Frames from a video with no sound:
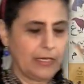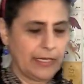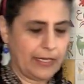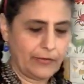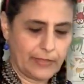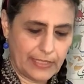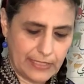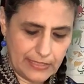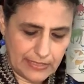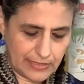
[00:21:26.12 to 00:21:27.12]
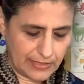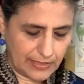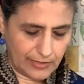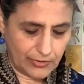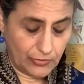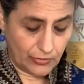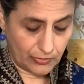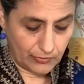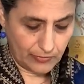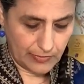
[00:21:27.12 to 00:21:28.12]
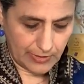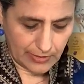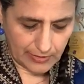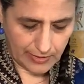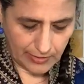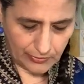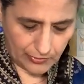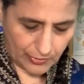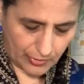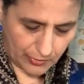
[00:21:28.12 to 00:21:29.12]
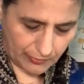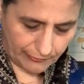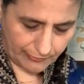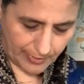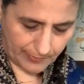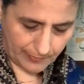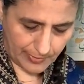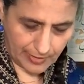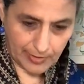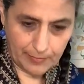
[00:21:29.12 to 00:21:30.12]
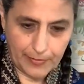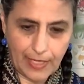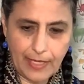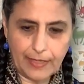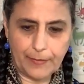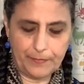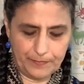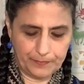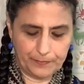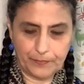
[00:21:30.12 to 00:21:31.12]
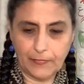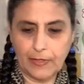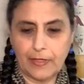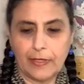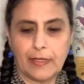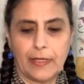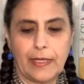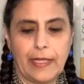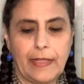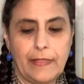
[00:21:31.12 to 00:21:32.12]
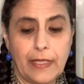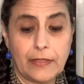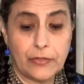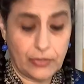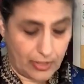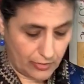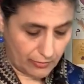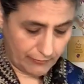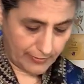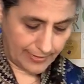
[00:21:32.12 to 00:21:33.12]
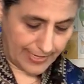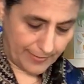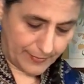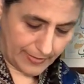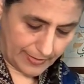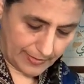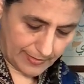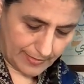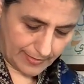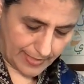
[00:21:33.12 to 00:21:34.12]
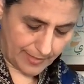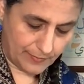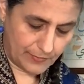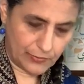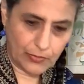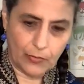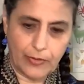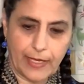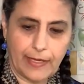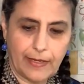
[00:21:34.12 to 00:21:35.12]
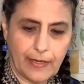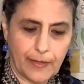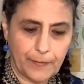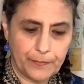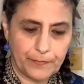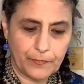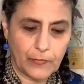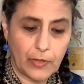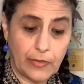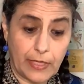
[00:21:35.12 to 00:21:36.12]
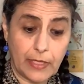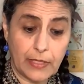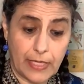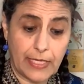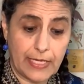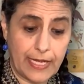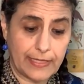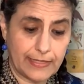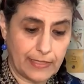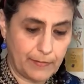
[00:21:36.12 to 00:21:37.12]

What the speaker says: Now the easiest thing to do is to go from the bottom and then start overlapping them so that they connect in the